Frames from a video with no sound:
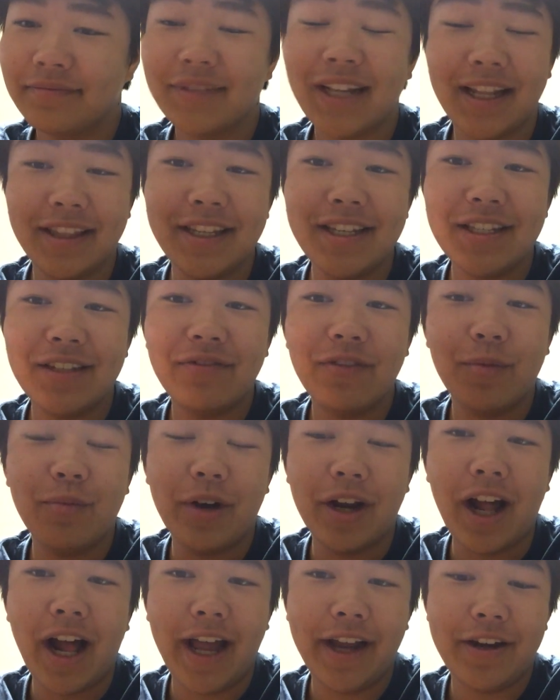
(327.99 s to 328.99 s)
At least from
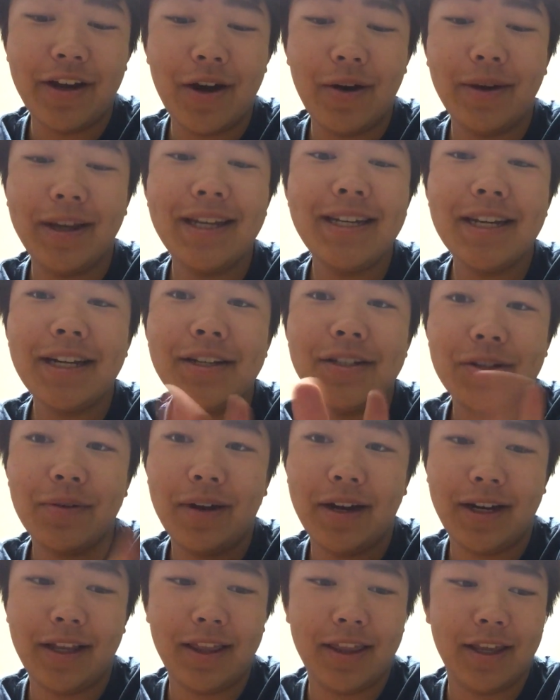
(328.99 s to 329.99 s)
what I know, he didn't
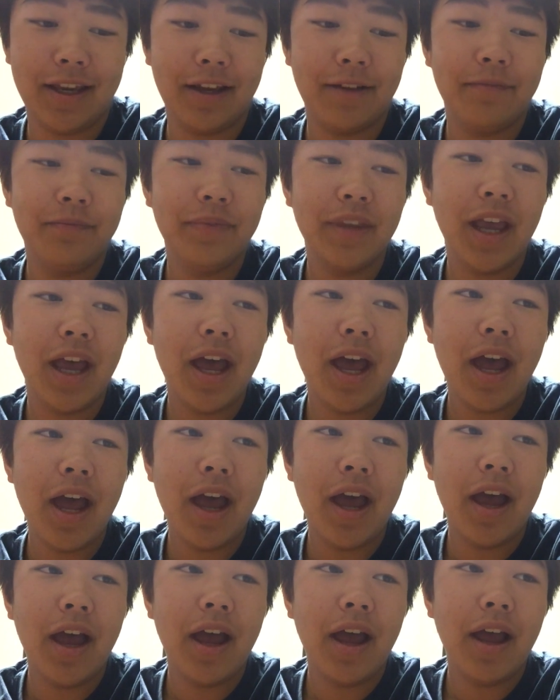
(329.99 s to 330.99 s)
do anything.
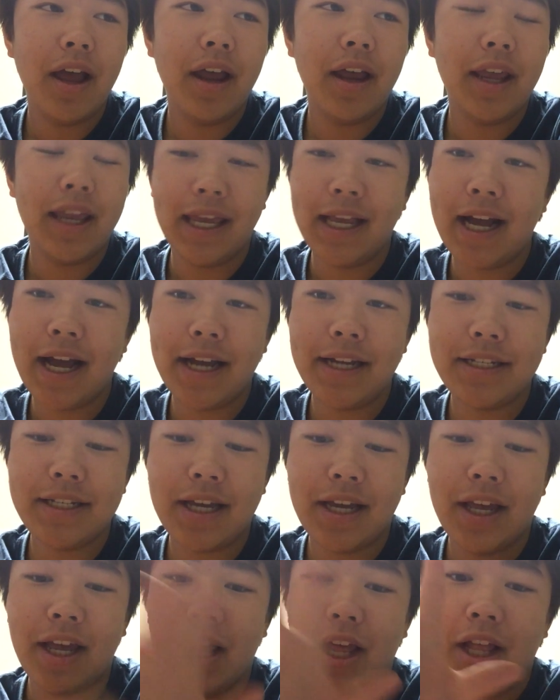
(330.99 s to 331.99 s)
He kind
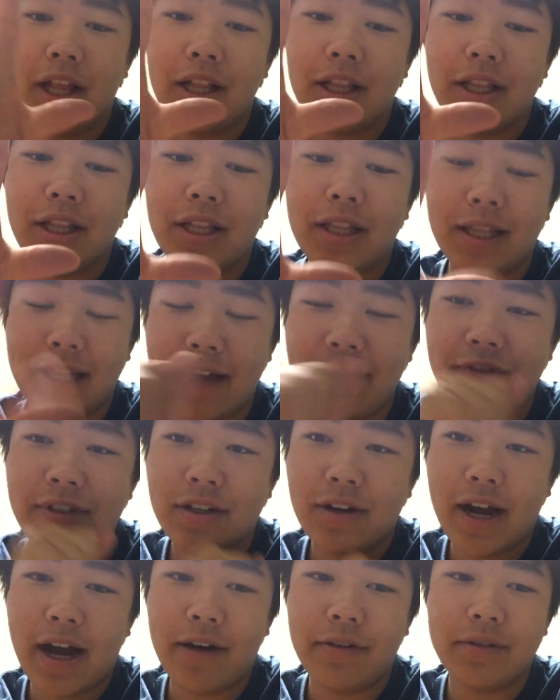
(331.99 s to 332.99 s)
of
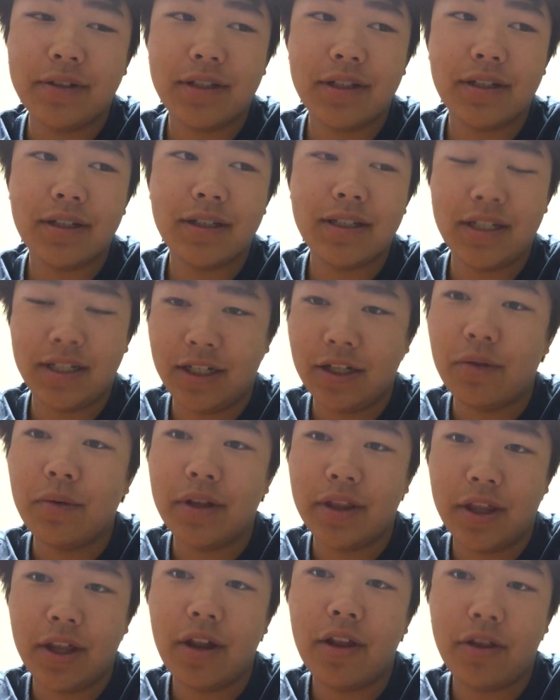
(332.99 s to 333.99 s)
left her out to deal
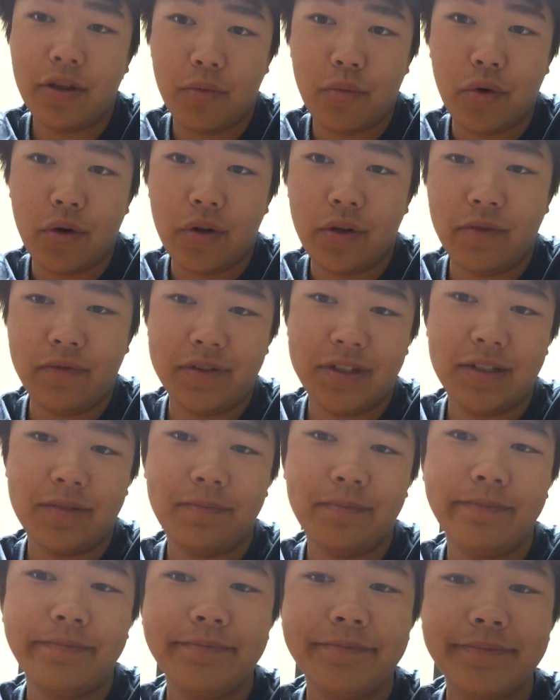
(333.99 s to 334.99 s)
with the wolves.
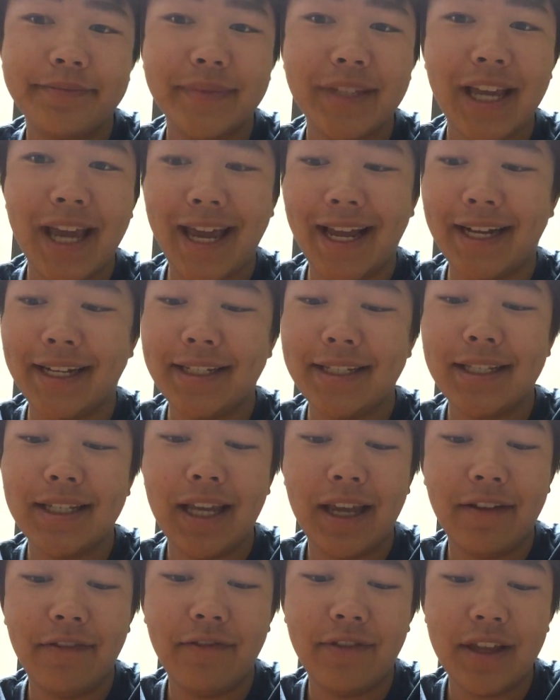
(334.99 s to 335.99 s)
And
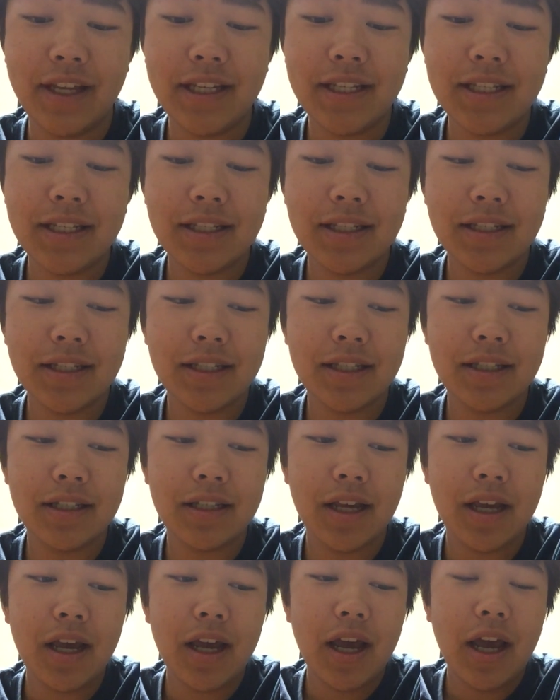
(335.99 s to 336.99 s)
if this
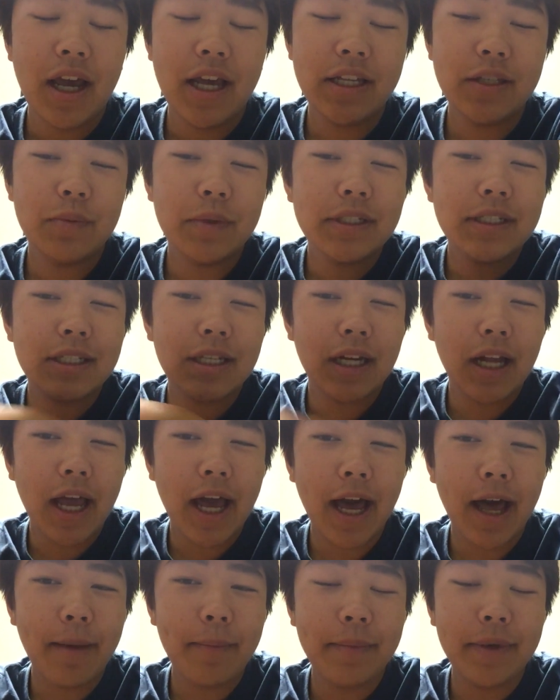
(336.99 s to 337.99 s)
is what's gonna
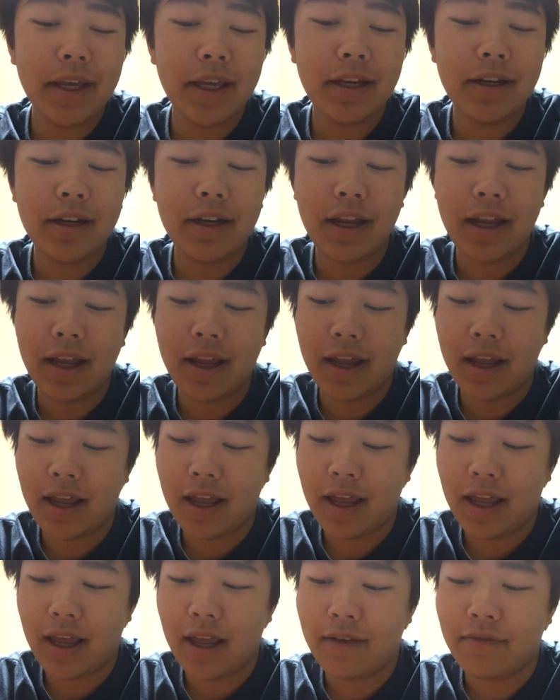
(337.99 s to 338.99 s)
happen,
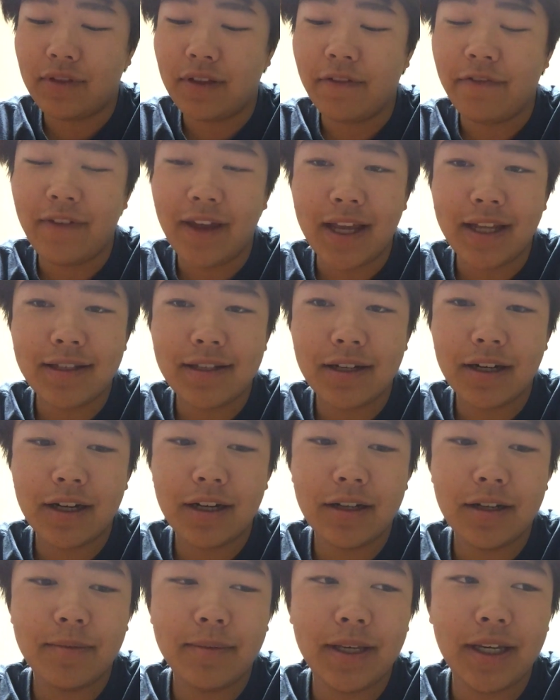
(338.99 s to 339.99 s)
if the fans are
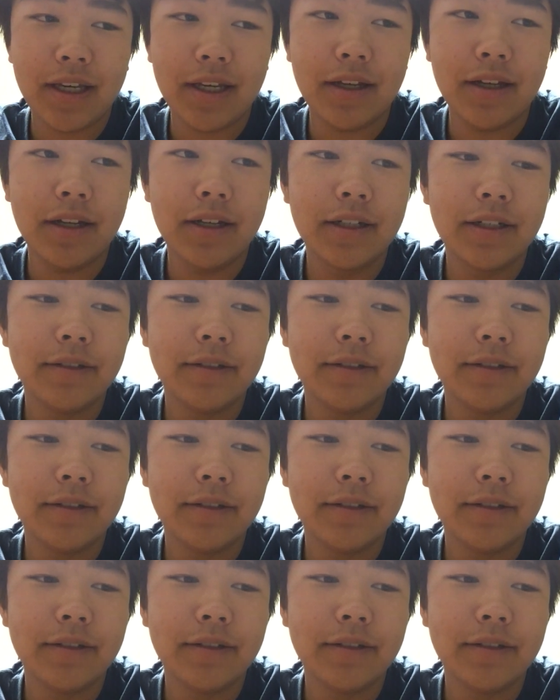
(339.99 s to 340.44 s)
gonna be